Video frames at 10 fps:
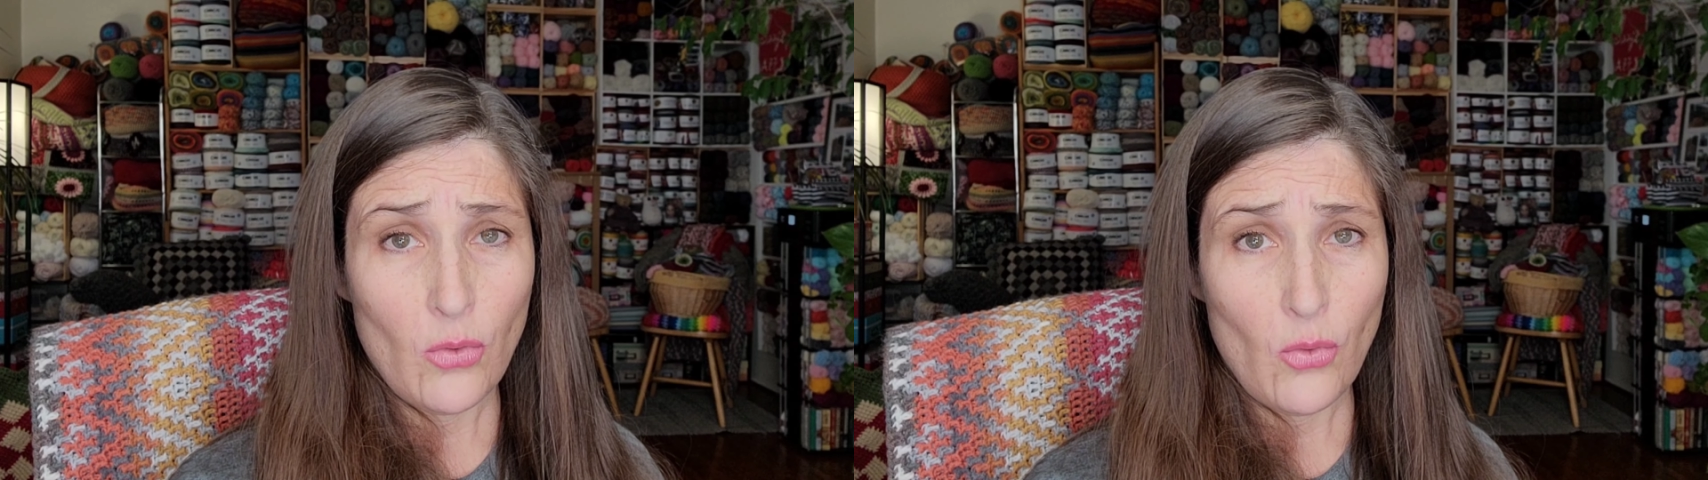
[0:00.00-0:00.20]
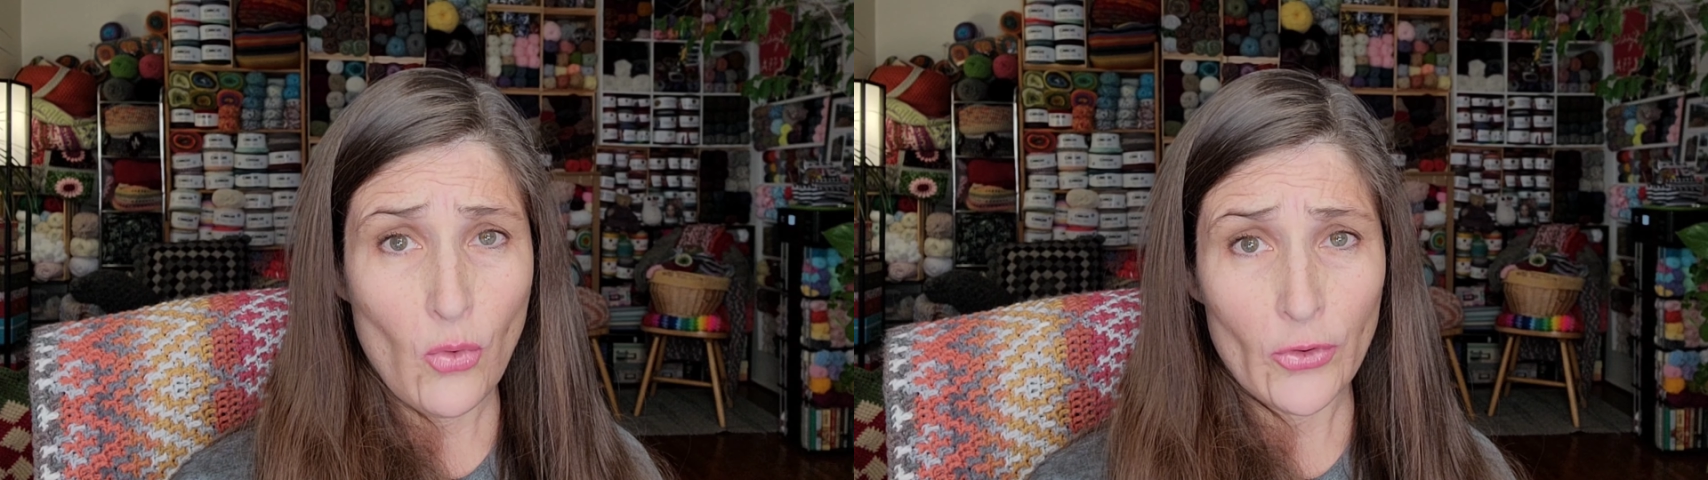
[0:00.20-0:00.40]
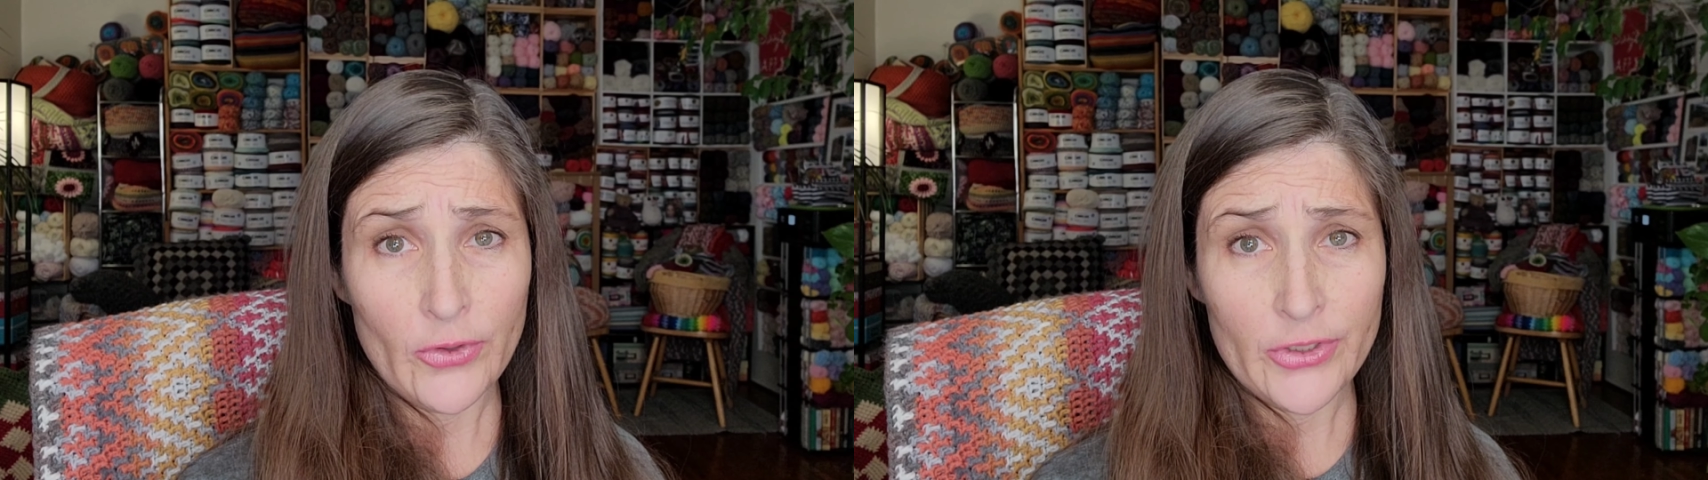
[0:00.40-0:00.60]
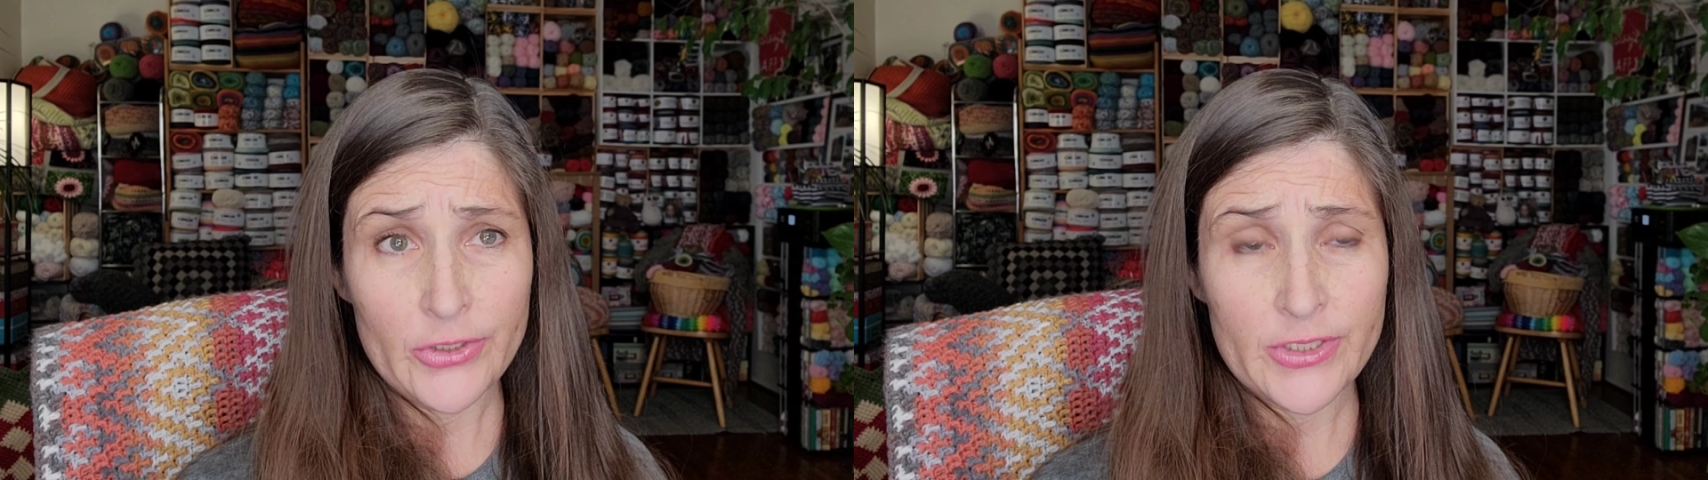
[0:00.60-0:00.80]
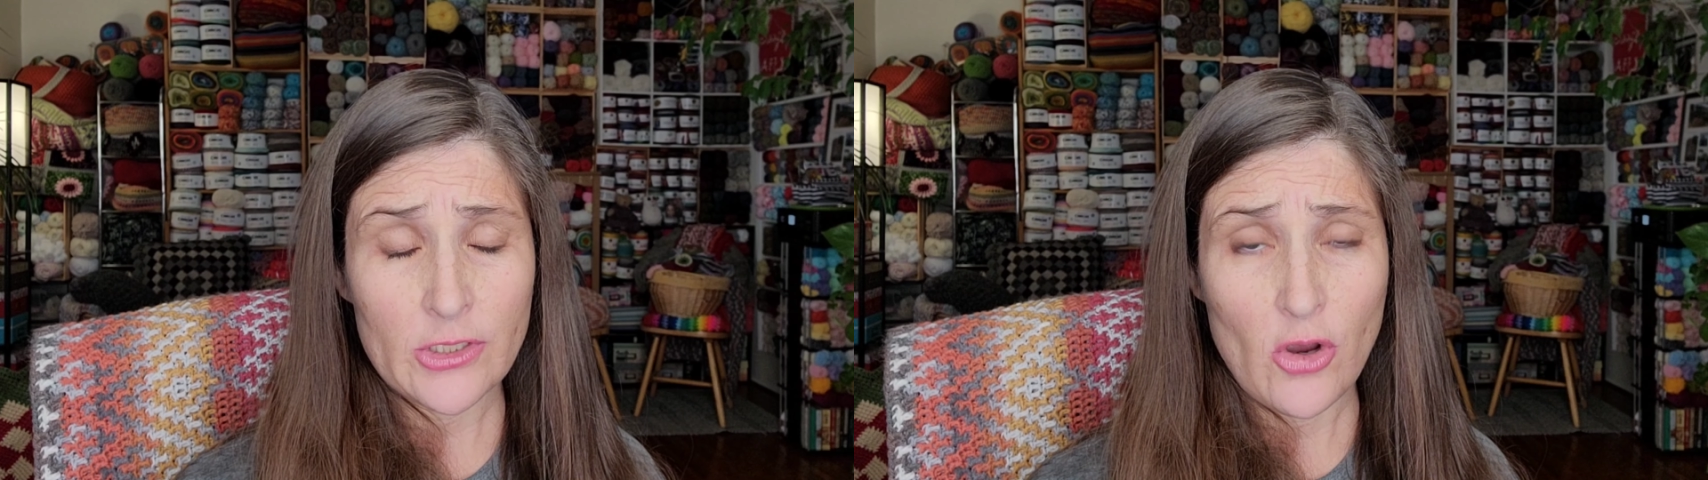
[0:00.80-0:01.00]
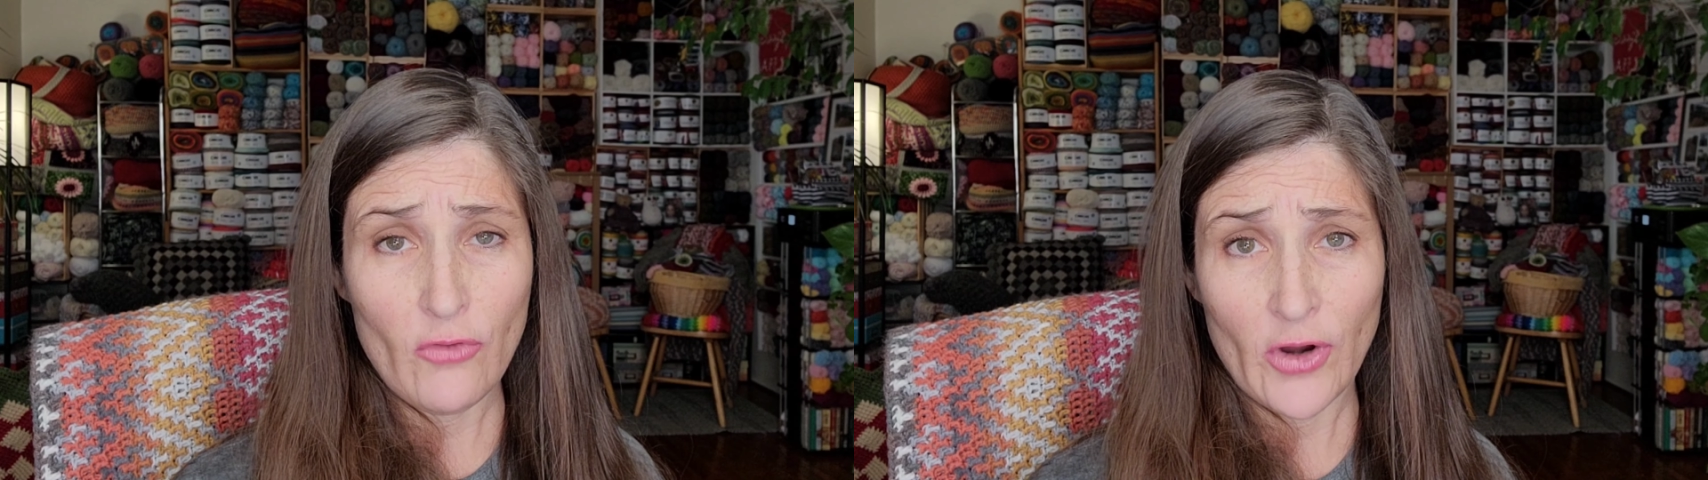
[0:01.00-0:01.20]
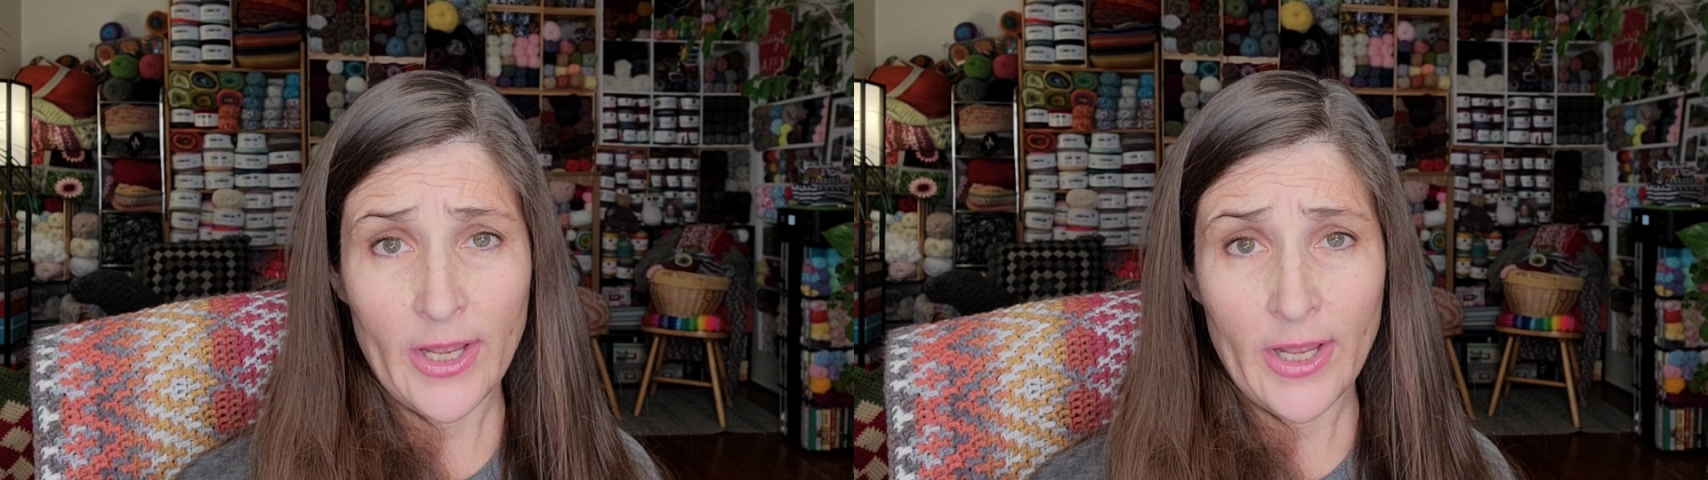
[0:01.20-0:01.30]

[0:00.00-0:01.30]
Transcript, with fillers: orders over